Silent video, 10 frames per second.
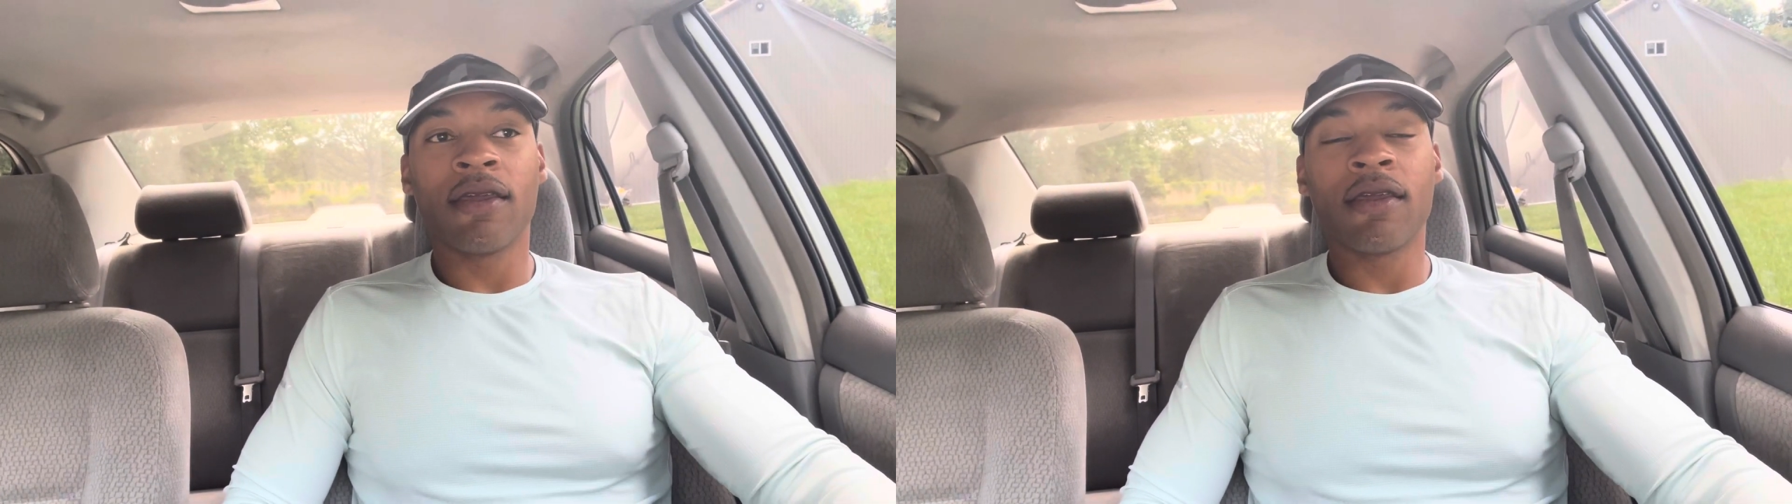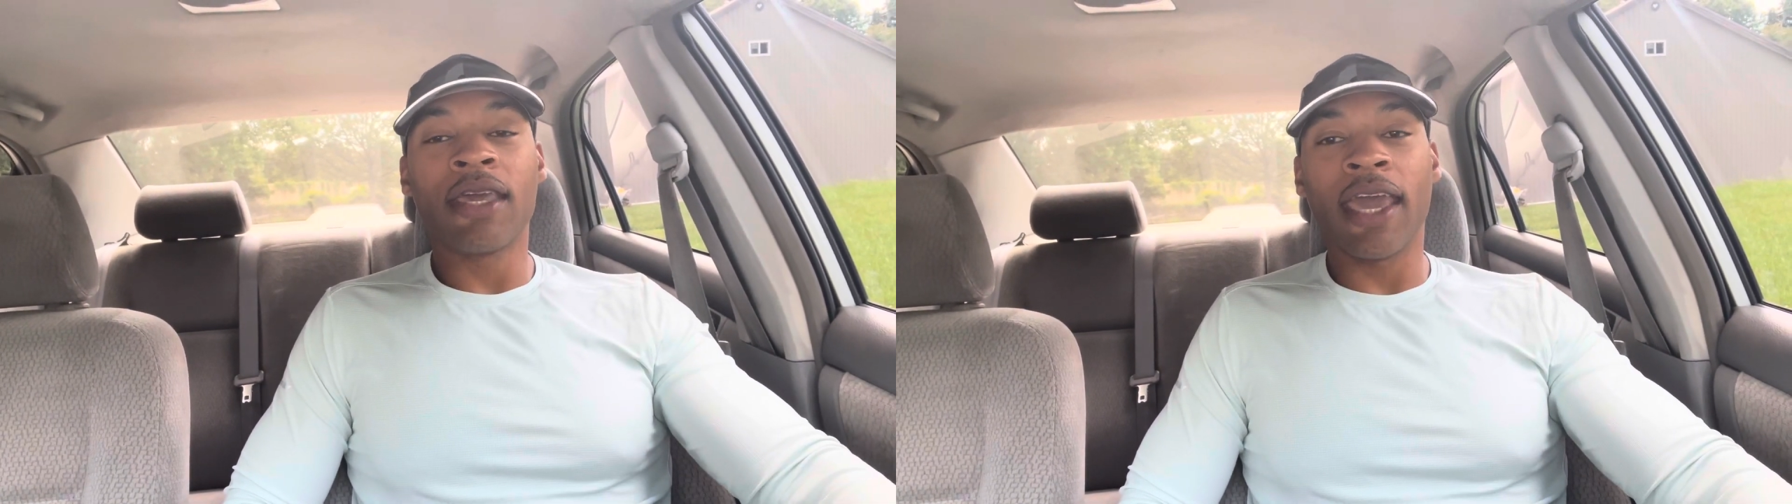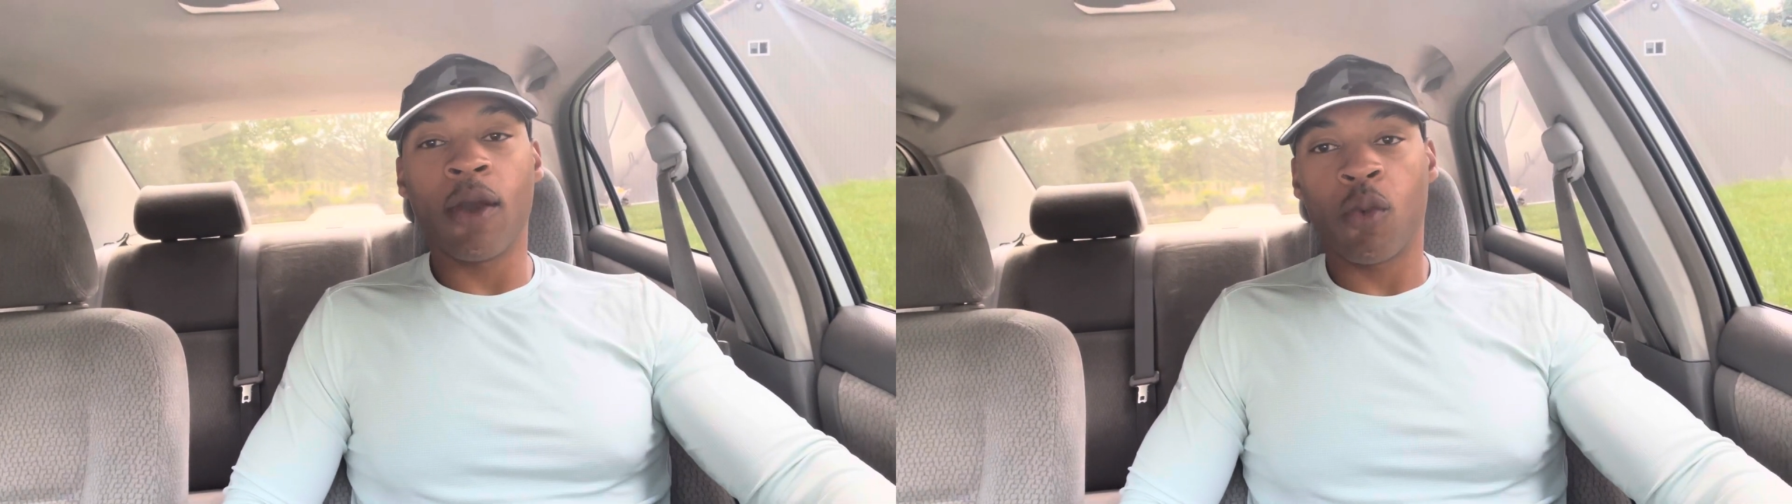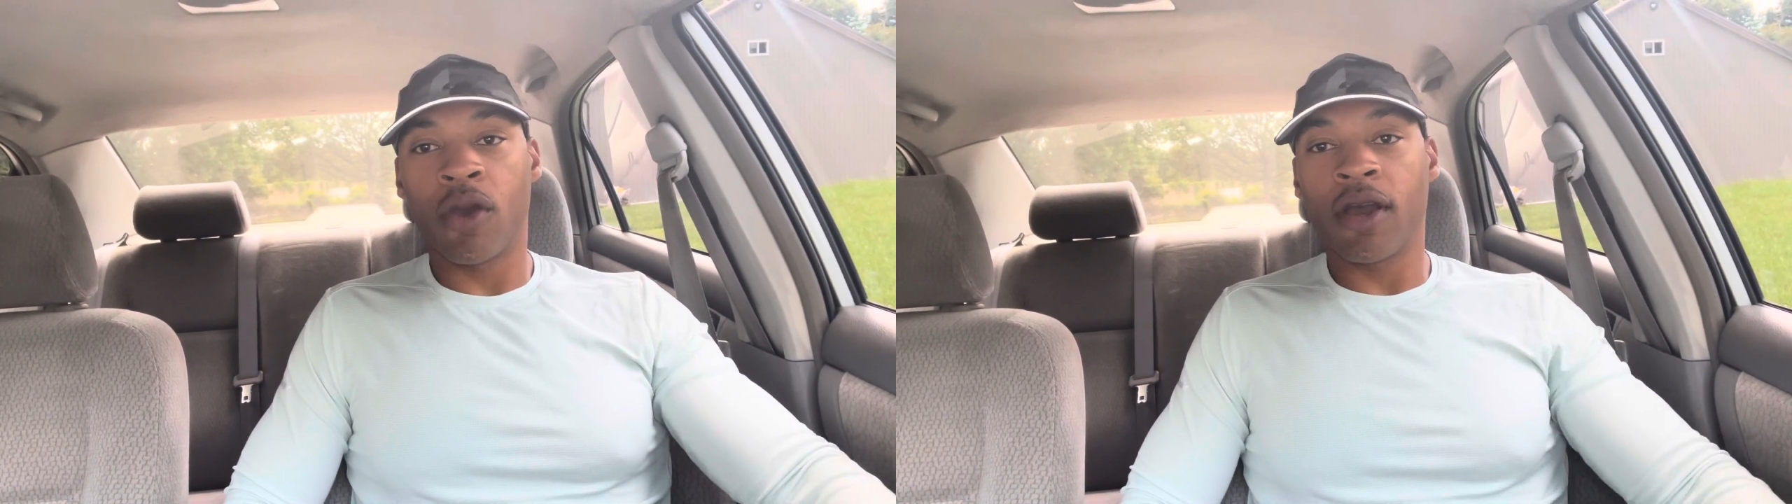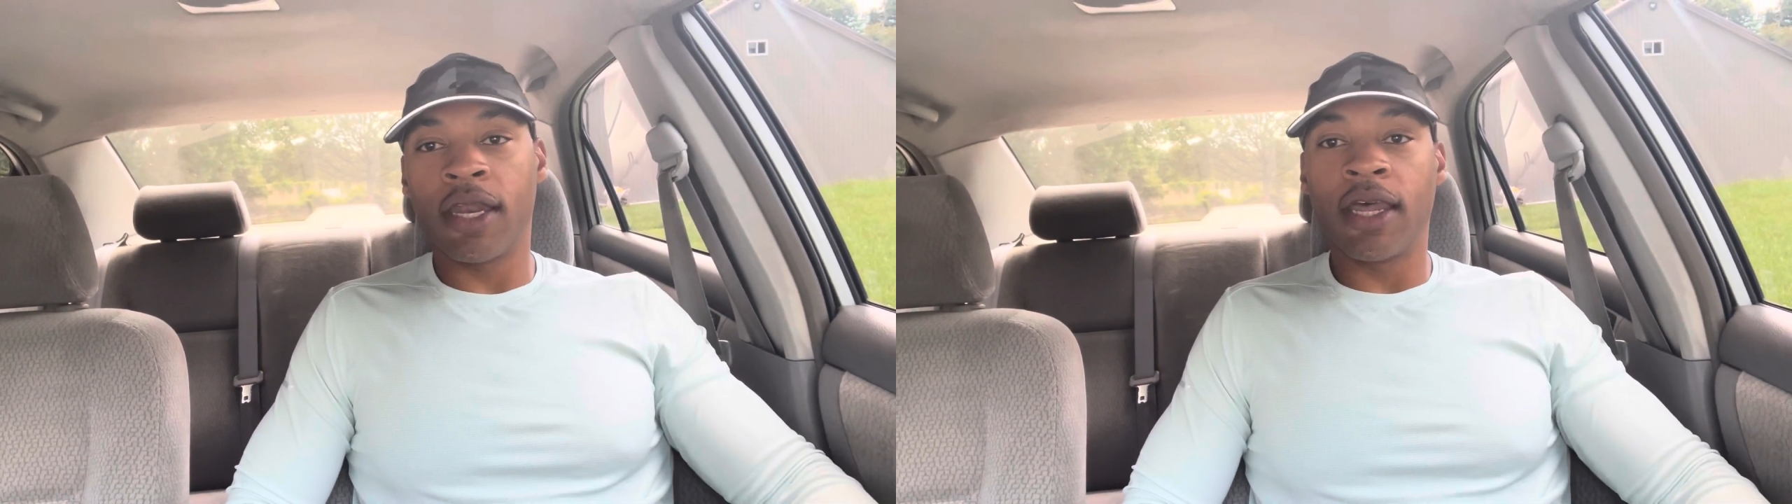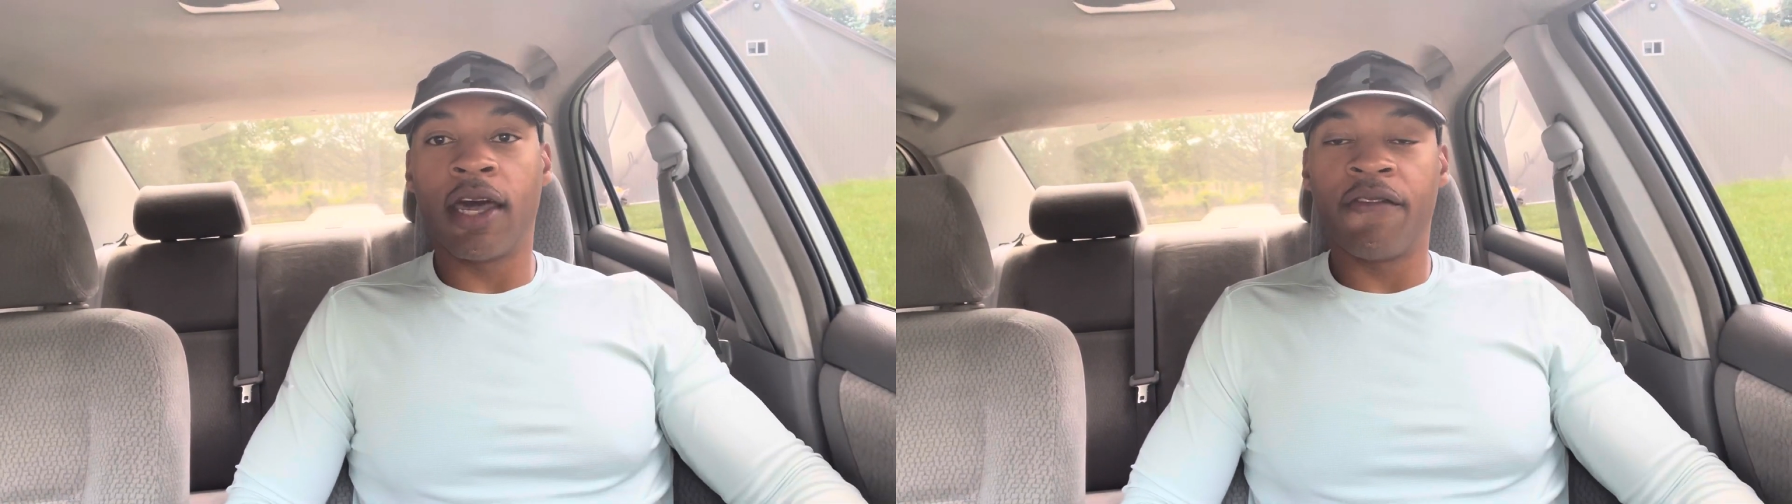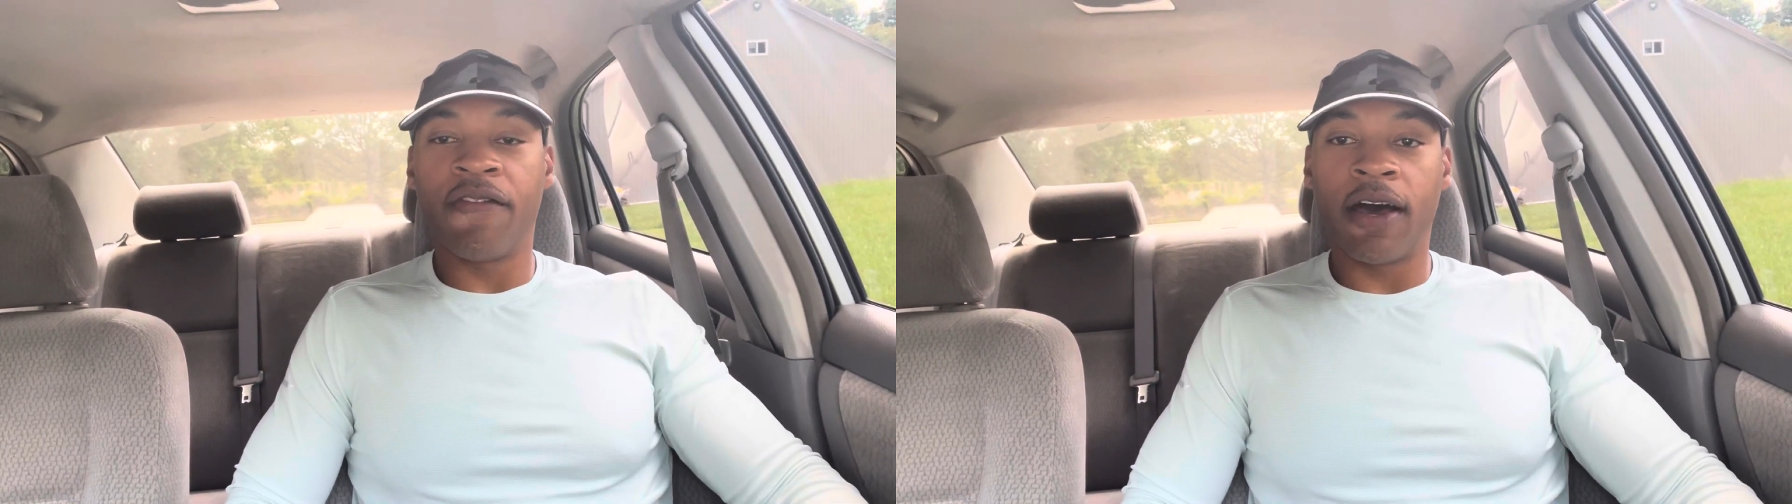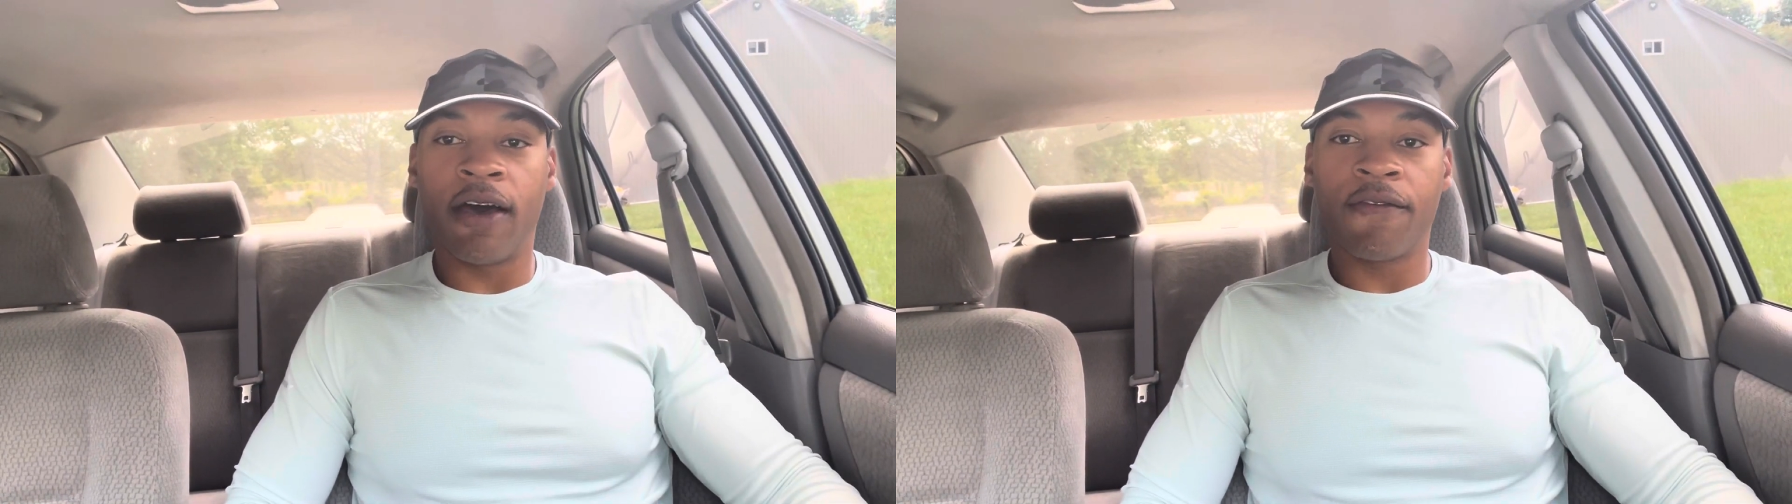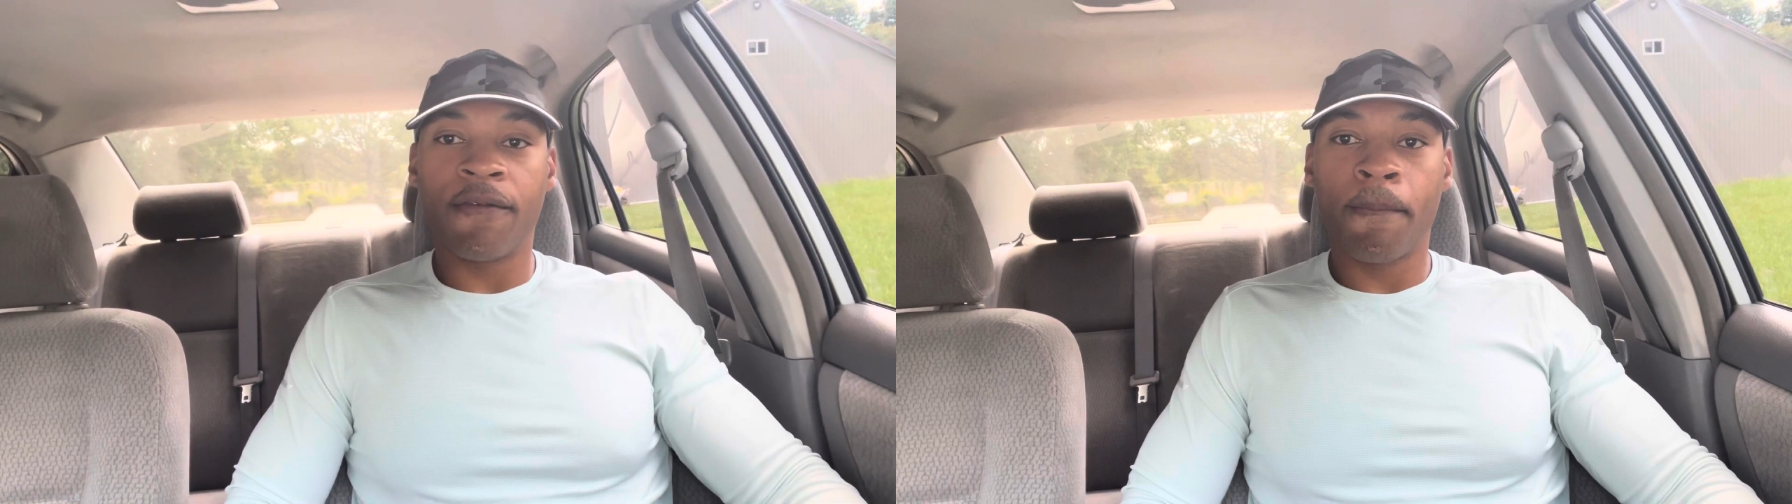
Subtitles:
can't work a 9 to 5,